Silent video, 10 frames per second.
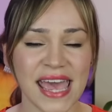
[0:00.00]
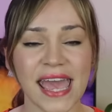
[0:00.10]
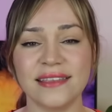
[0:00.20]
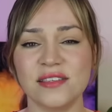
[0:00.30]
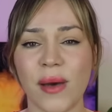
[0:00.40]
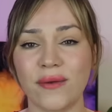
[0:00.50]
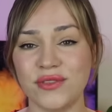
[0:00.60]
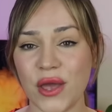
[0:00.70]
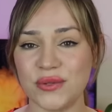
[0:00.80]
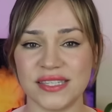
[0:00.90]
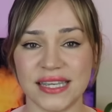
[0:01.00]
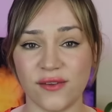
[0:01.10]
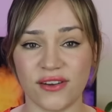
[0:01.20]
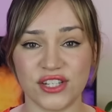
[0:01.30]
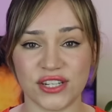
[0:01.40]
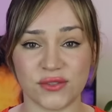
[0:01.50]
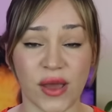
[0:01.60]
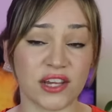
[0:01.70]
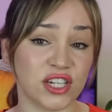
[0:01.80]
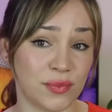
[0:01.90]
It's about noticing not just
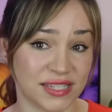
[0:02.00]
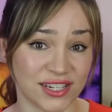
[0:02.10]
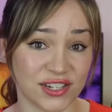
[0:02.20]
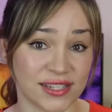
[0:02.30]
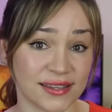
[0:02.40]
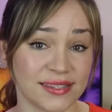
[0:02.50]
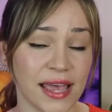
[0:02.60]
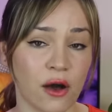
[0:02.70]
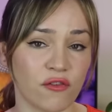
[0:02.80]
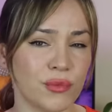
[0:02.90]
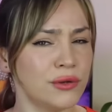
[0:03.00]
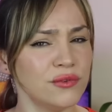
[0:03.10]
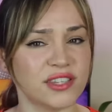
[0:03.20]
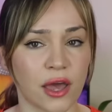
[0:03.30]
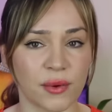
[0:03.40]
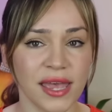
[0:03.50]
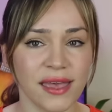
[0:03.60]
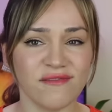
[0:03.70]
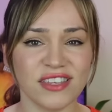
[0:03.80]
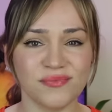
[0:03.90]
where she positions herself, but also
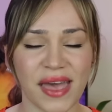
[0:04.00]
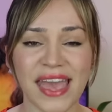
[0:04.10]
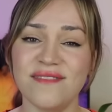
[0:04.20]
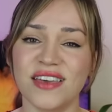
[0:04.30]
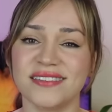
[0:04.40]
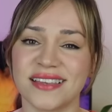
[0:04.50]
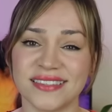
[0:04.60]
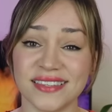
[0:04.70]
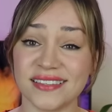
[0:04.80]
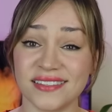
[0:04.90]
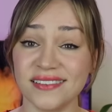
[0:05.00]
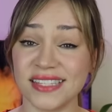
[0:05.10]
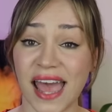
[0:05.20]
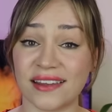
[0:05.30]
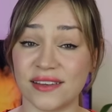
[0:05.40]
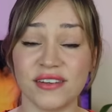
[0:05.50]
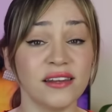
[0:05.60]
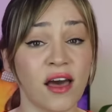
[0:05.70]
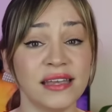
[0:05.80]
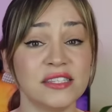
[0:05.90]
if this behavior is consistent and if it
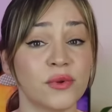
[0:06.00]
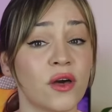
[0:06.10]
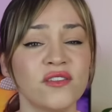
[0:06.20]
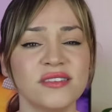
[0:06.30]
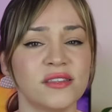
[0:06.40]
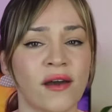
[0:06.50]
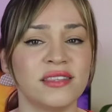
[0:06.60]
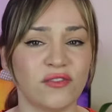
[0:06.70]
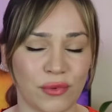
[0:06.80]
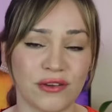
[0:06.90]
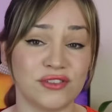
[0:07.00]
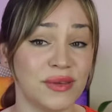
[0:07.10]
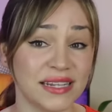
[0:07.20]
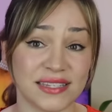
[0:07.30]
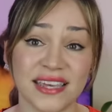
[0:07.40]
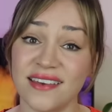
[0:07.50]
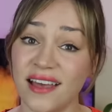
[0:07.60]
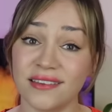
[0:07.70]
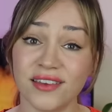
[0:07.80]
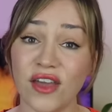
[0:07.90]
aligns with other signs of approachability,
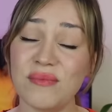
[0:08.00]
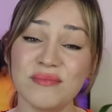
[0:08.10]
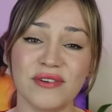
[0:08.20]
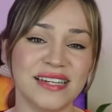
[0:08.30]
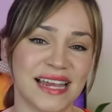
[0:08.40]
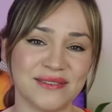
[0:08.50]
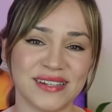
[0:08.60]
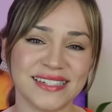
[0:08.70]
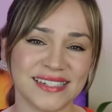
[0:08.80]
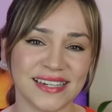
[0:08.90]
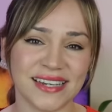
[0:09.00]
like open body language.